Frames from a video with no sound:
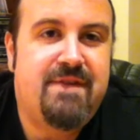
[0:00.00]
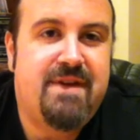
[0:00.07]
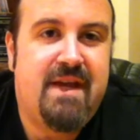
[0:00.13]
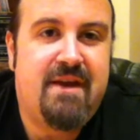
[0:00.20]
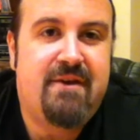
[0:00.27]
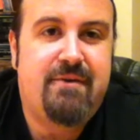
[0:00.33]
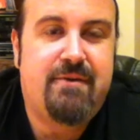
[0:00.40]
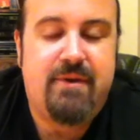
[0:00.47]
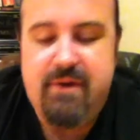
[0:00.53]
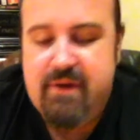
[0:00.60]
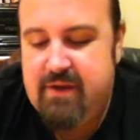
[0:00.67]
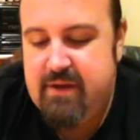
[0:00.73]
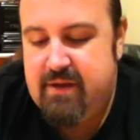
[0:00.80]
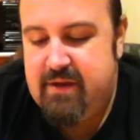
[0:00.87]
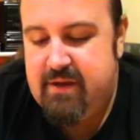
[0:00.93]
video
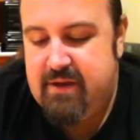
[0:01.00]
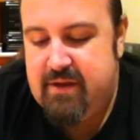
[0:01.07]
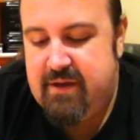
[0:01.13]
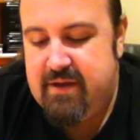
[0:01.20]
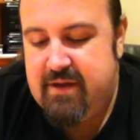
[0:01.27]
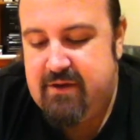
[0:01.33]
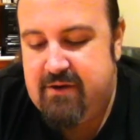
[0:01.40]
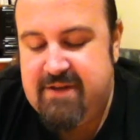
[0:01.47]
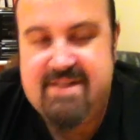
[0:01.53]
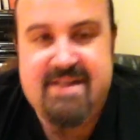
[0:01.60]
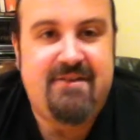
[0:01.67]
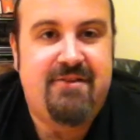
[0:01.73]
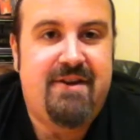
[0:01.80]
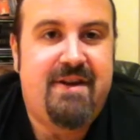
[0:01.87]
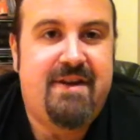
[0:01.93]
I
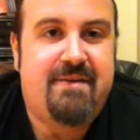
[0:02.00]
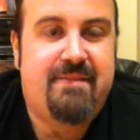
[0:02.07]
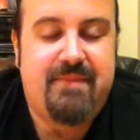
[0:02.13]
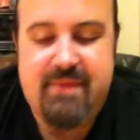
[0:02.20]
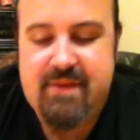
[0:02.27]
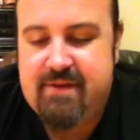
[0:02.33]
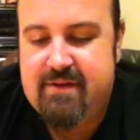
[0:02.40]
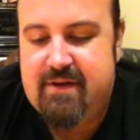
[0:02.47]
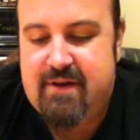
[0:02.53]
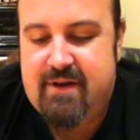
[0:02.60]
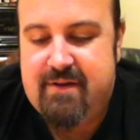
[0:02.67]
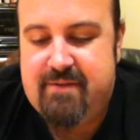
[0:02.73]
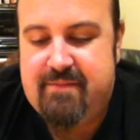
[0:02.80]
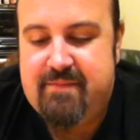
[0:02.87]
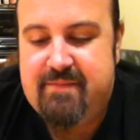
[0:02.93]
did on here.
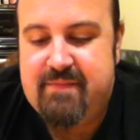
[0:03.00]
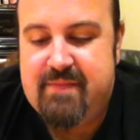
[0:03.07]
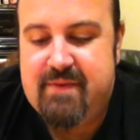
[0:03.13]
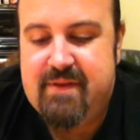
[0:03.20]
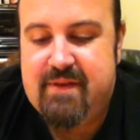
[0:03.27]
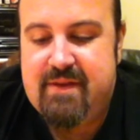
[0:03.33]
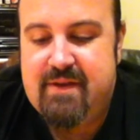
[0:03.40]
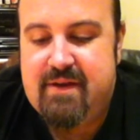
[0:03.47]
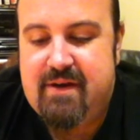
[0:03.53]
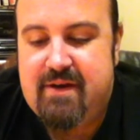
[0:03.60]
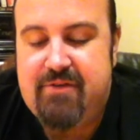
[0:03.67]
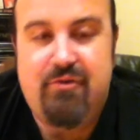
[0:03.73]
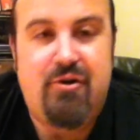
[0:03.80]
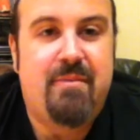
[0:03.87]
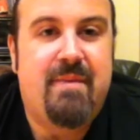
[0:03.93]

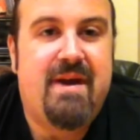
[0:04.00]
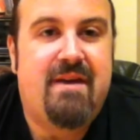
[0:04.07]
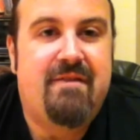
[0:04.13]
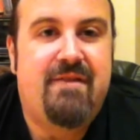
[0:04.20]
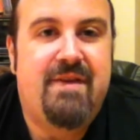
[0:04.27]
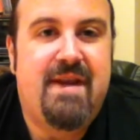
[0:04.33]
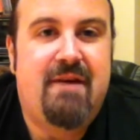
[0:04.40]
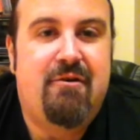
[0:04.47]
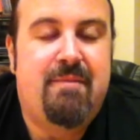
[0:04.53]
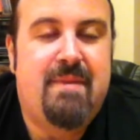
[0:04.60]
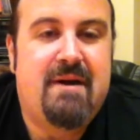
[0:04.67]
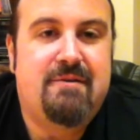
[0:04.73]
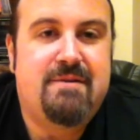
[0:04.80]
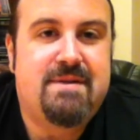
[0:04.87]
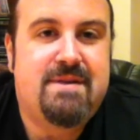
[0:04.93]
I thought I'd make a video
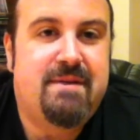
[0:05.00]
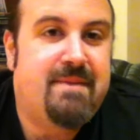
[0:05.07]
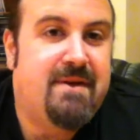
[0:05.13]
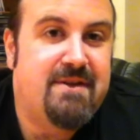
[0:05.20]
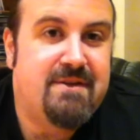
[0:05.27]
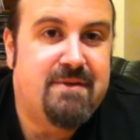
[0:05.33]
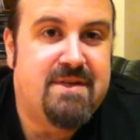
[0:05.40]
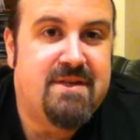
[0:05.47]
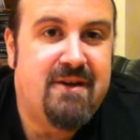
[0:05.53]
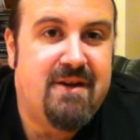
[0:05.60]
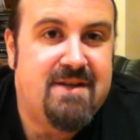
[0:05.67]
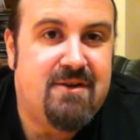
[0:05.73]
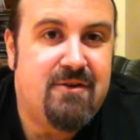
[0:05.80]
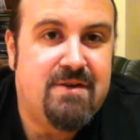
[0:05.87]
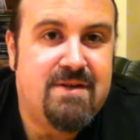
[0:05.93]
about it because I was so
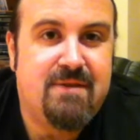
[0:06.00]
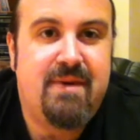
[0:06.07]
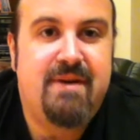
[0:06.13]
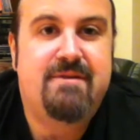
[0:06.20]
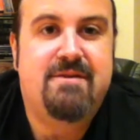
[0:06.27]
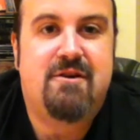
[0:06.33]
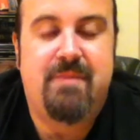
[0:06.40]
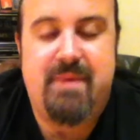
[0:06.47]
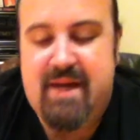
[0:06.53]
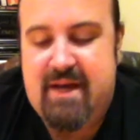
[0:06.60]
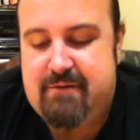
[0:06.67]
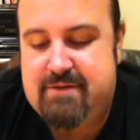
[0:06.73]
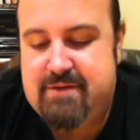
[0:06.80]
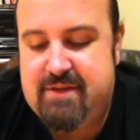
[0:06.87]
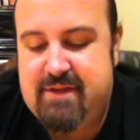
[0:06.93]
excited when it was coming
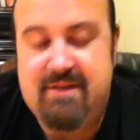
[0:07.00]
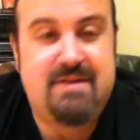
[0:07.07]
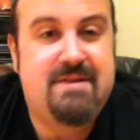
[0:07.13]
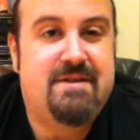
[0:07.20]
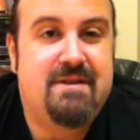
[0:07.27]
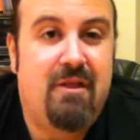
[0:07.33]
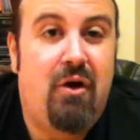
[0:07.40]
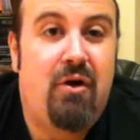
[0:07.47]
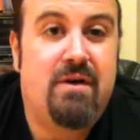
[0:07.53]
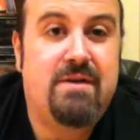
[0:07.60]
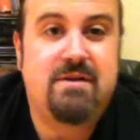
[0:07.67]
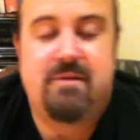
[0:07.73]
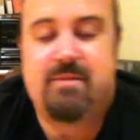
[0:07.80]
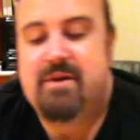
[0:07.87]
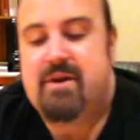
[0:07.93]
out, and that's a long
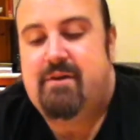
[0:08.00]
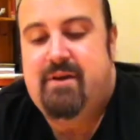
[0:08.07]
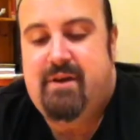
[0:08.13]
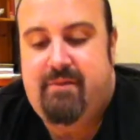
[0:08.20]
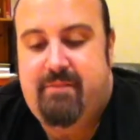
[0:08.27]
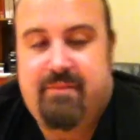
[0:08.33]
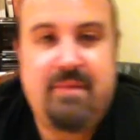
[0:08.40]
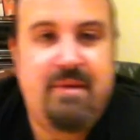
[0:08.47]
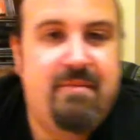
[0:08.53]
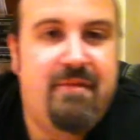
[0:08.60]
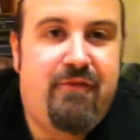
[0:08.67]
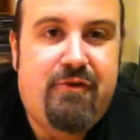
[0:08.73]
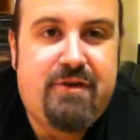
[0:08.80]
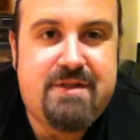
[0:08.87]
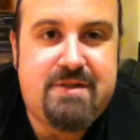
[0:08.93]
time ago now,
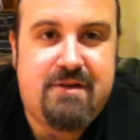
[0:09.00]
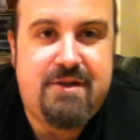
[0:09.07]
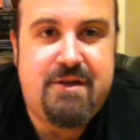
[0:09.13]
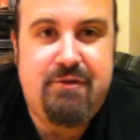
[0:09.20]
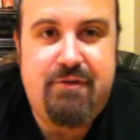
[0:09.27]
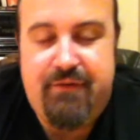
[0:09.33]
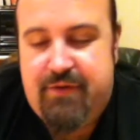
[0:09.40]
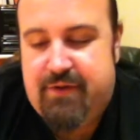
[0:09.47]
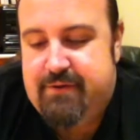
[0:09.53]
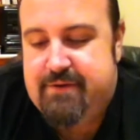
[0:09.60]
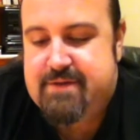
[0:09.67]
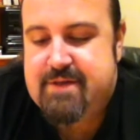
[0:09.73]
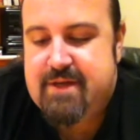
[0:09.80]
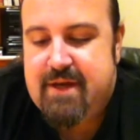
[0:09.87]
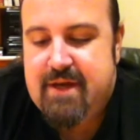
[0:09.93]
before I started doing
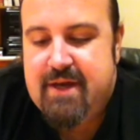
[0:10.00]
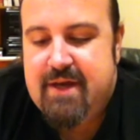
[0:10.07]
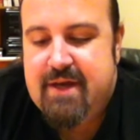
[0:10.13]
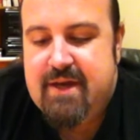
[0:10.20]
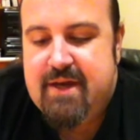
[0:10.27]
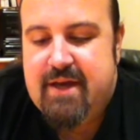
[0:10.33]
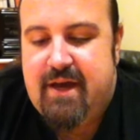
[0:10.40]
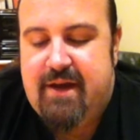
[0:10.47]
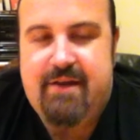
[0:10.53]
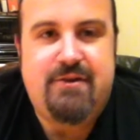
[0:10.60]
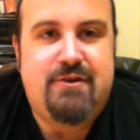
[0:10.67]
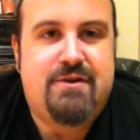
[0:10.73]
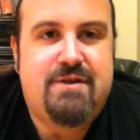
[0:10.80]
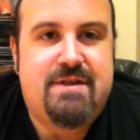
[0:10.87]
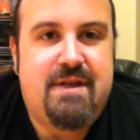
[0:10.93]
reviews. And I
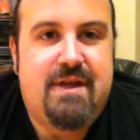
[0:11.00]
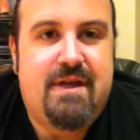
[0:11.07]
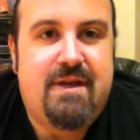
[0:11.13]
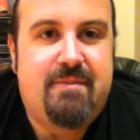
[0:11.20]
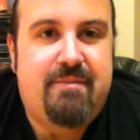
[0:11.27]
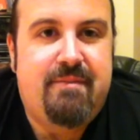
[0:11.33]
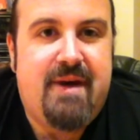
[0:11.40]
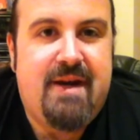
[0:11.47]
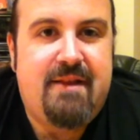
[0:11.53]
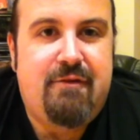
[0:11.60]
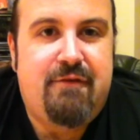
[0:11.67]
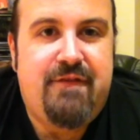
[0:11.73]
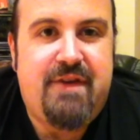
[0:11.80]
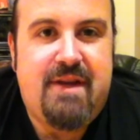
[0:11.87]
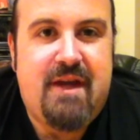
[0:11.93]
just made a
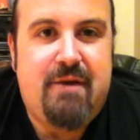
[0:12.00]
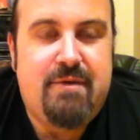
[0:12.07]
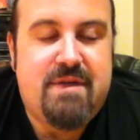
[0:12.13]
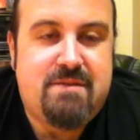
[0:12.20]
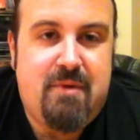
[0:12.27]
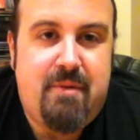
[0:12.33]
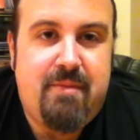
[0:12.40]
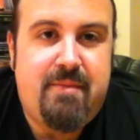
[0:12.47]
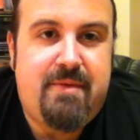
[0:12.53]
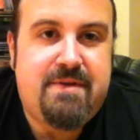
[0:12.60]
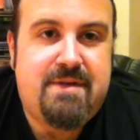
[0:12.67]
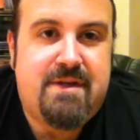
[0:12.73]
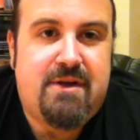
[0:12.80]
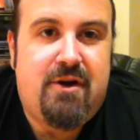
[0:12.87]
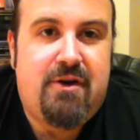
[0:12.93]
little video with some
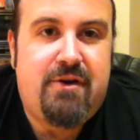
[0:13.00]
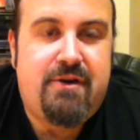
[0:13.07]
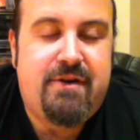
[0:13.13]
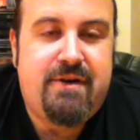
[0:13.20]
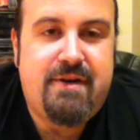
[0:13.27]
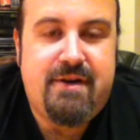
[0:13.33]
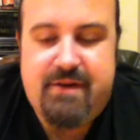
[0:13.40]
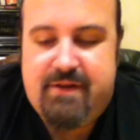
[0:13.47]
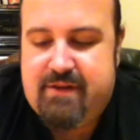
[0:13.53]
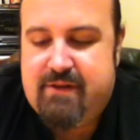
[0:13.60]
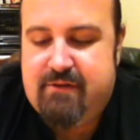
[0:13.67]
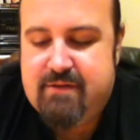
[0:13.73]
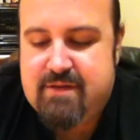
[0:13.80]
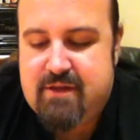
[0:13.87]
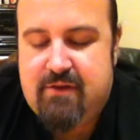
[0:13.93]
music on and a
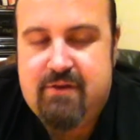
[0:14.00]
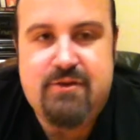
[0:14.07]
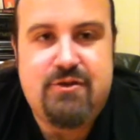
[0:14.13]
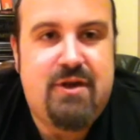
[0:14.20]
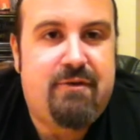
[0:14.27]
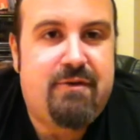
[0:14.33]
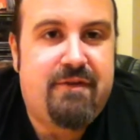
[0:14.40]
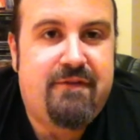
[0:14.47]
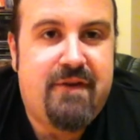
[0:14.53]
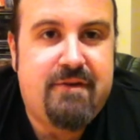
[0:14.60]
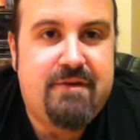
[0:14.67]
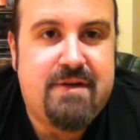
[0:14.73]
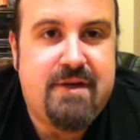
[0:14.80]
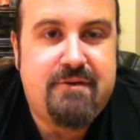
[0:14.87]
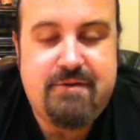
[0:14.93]
little slideshow of the
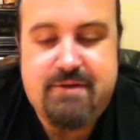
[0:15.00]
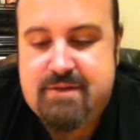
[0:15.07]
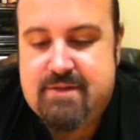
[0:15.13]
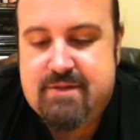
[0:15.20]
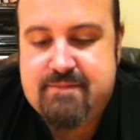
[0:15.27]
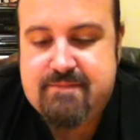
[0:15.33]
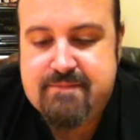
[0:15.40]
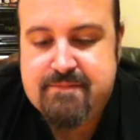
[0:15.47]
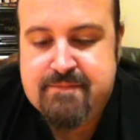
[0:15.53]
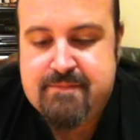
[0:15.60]
photos